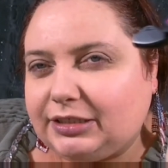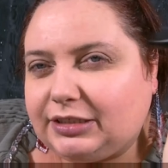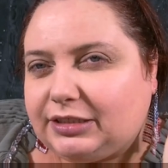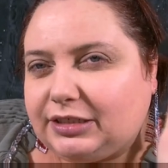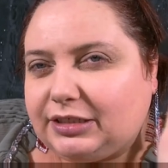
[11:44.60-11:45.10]

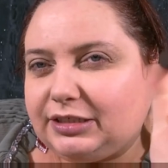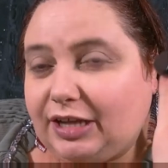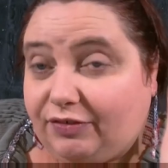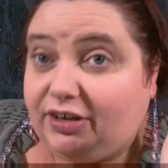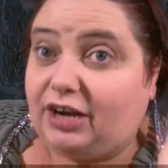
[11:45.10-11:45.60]
it's
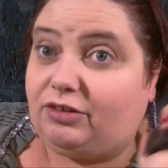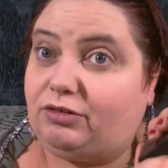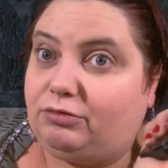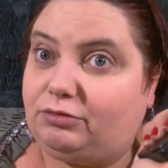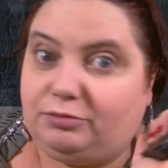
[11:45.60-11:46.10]
definitely not
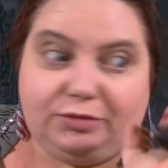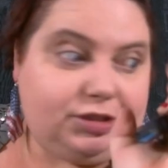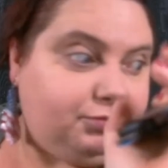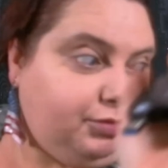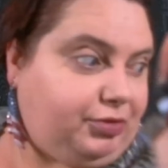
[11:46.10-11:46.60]
going to hold
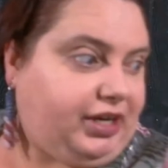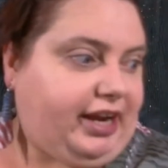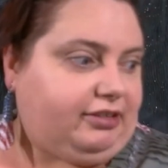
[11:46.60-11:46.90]
much memory